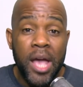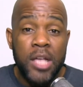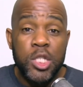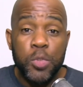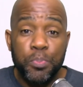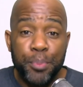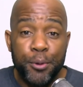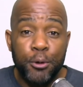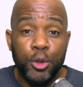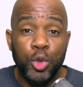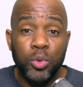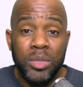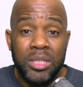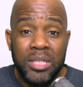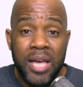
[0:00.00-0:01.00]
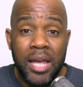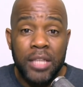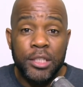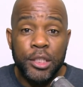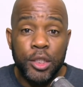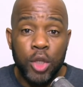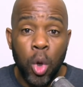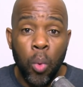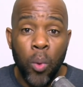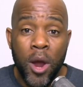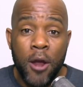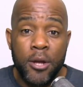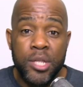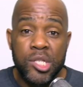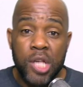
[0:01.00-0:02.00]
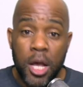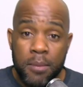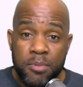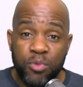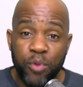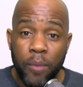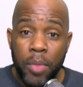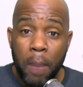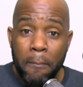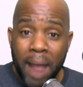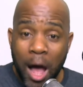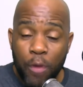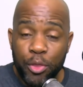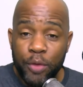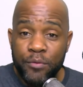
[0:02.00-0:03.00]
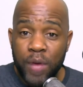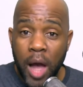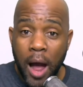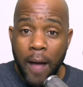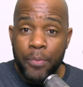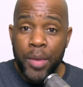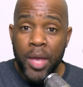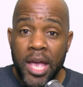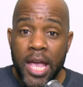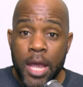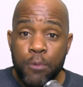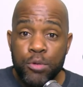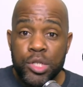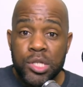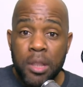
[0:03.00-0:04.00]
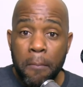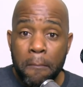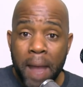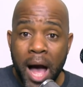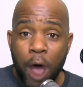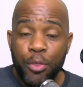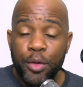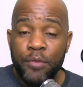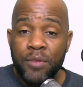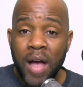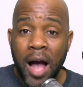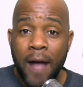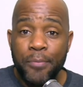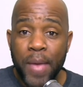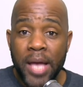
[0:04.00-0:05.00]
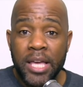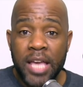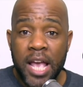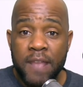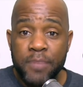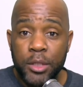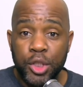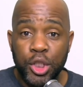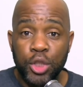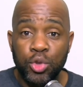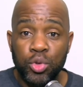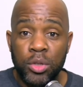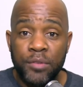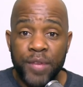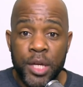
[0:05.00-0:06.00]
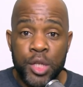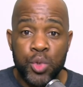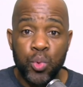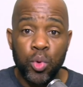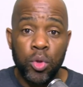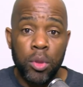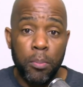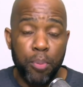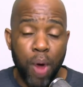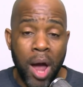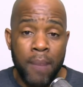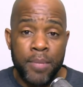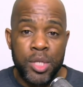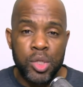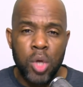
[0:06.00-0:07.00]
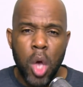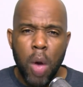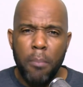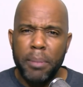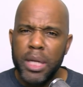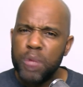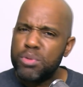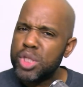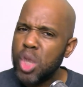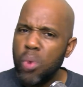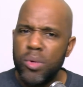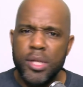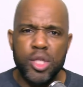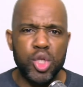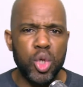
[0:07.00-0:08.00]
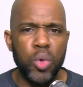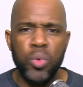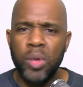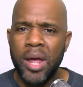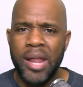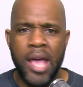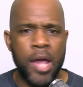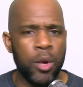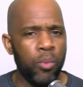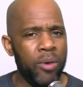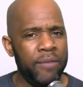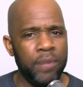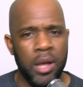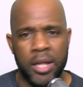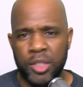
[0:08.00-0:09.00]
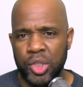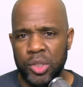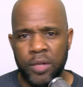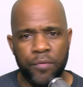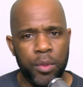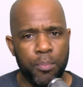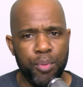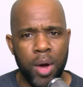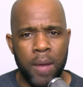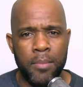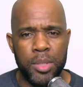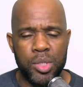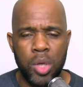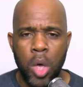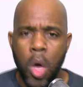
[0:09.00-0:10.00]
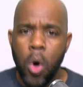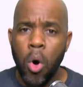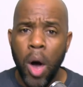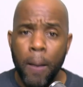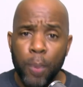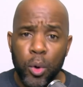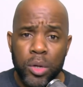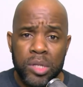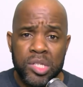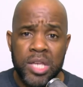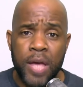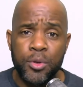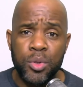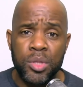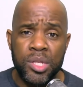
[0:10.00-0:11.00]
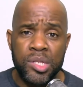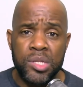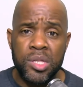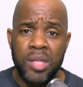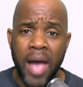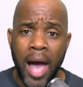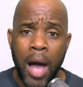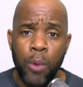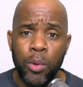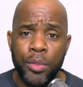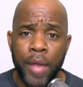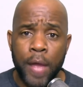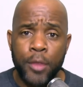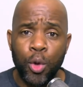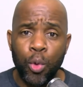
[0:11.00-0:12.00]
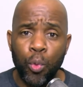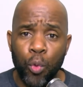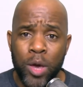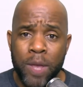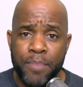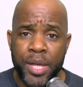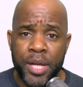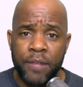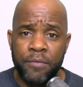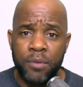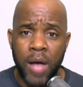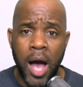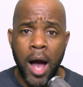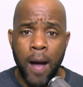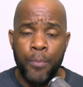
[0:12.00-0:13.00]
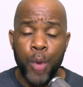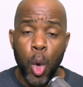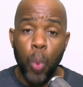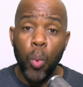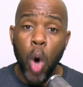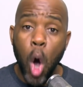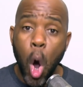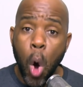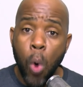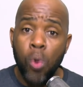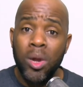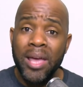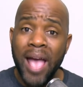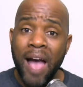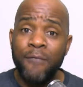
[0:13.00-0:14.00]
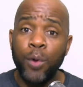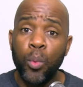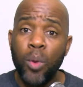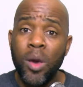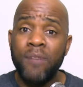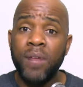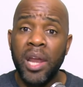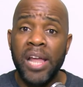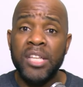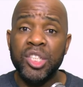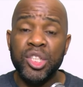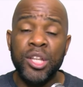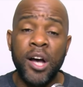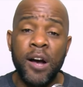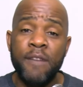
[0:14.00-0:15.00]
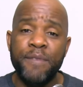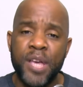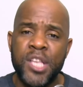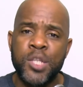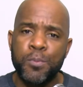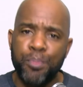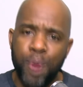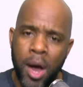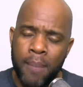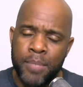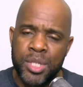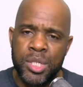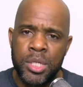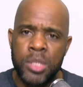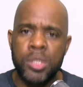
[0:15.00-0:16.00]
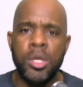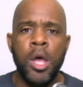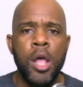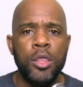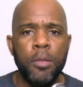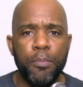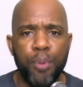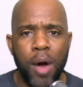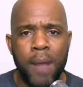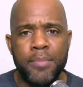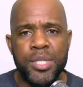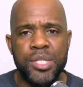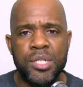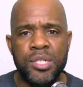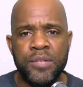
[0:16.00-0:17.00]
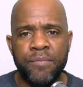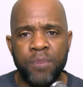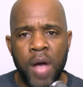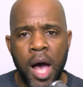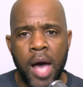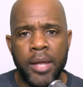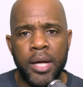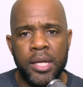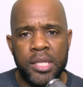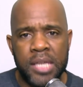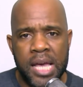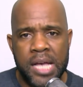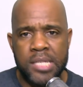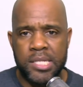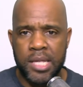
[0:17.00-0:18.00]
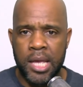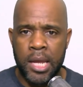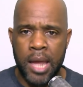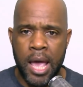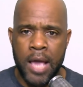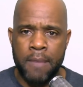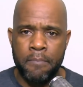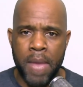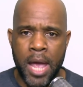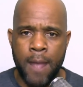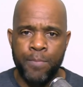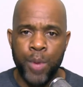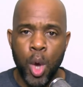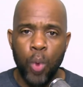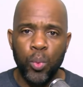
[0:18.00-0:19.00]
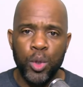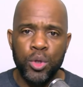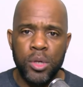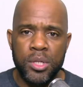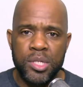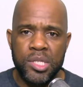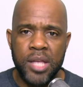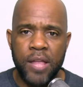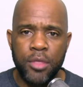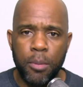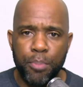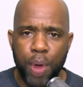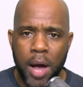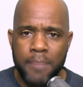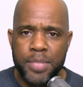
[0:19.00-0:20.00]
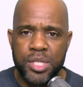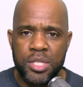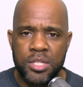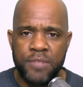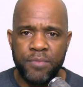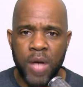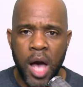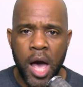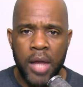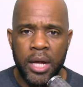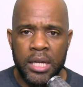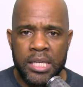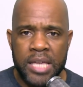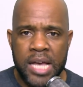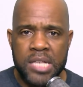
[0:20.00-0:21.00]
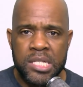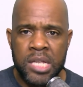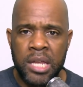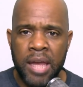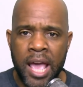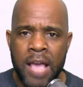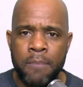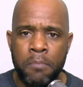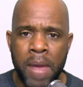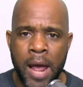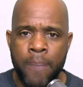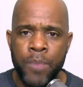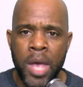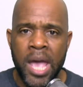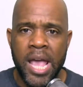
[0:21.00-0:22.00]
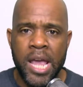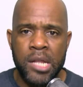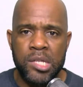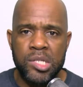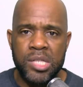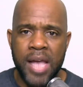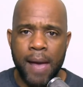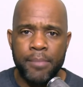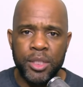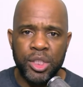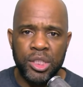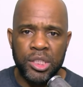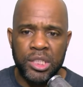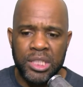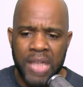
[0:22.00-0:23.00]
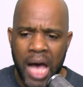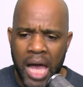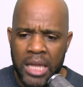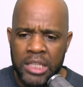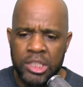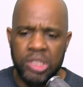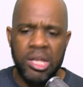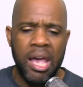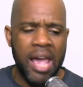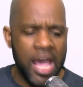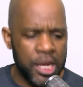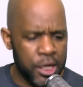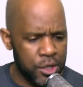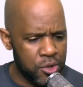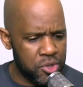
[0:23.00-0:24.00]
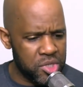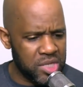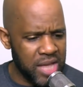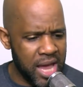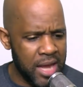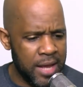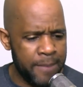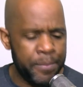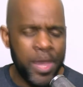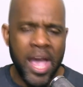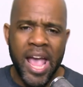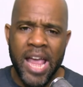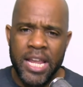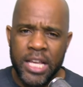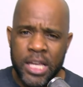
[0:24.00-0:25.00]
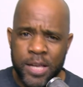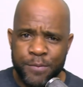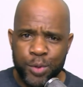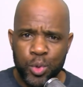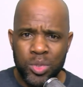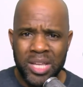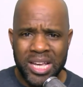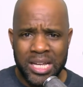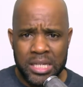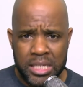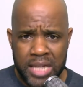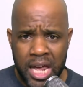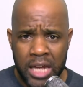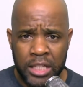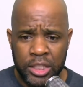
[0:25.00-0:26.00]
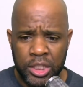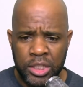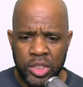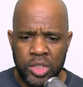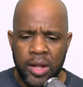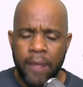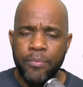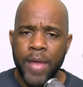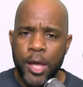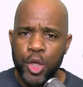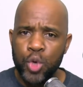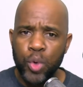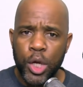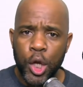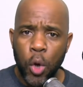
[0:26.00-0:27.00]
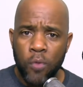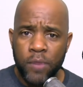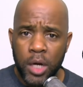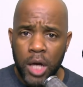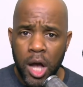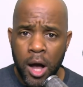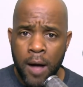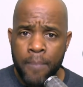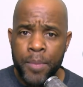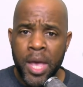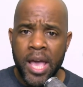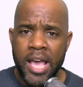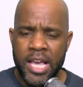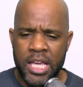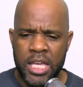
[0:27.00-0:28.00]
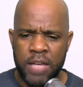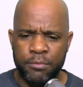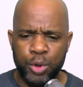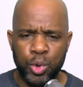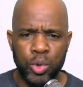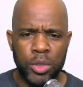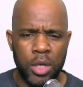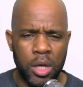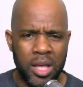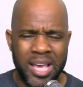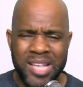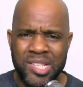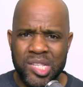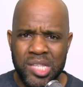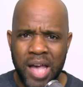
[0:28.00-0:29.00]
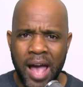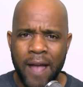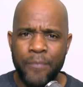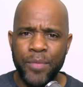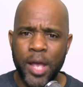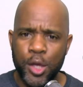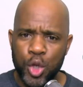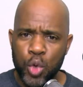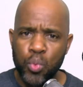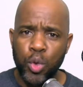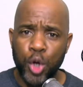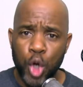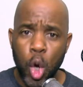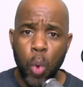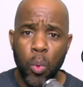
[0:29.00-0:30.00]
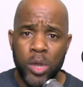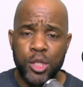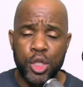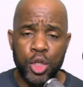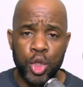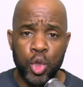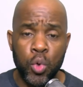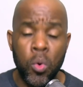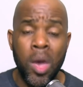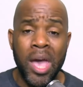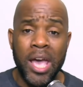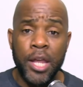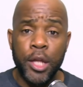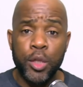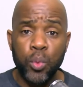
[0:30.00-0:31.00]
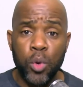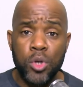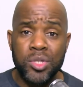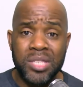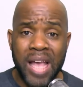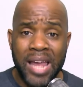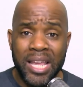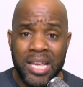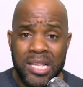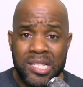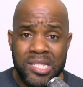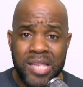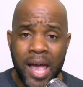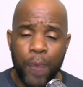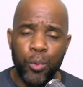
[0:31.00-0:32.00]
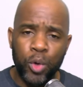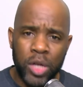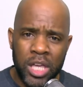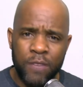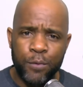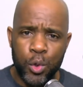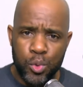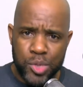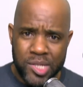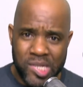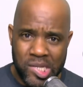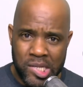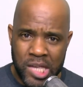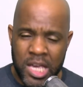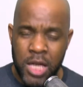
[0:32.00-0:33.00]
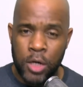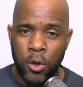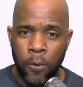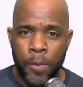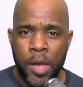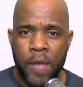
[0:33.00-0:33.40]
spiritual intelligence awareness comes from the mouth of God. It was the mouth of God that gave the children of Israel the promise, but it was only two that had a revelation of the promise. Or I'm going to tell you, this is the hour that the remnant of God will only have a revelation of his promises. The promises of God are yes and amen. When you understand the promises of God are yes and amen, it establishes knowledge and understanding, and it gives you the intelligence that you can overcome. It gives you the insight that you will know what to do. In other words, that insight will give you skill.